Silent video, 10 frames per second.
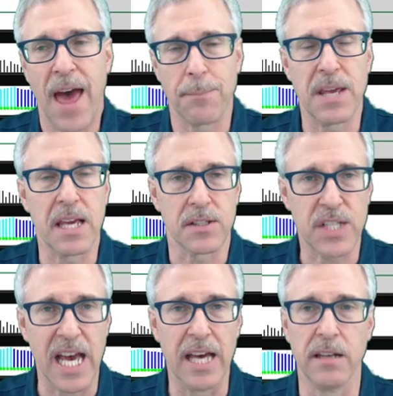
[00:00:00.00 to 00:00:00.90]
That
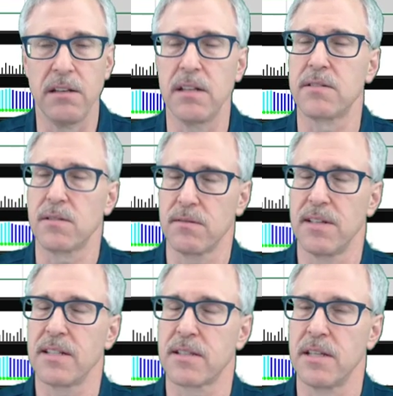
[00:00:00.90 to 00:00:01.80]
being said,
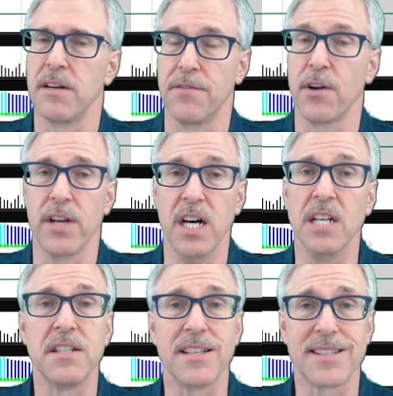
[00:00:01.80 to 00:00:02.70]
it's in a very
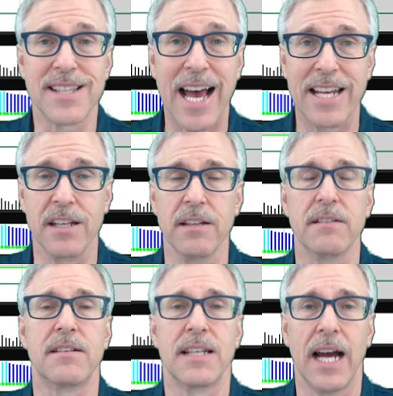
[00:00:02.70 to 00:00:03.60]

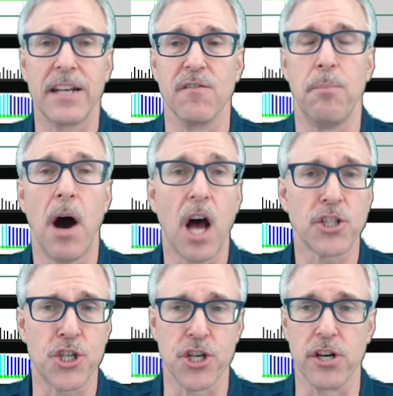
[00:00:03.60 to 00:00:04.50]
undecided kind of
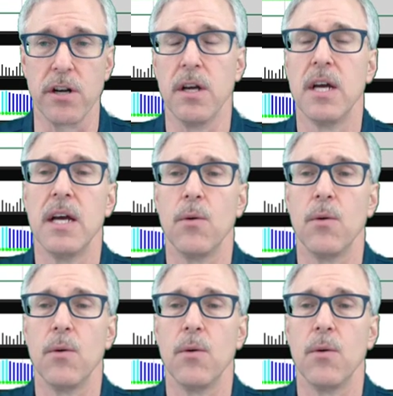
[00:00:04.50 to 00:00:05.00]
posture.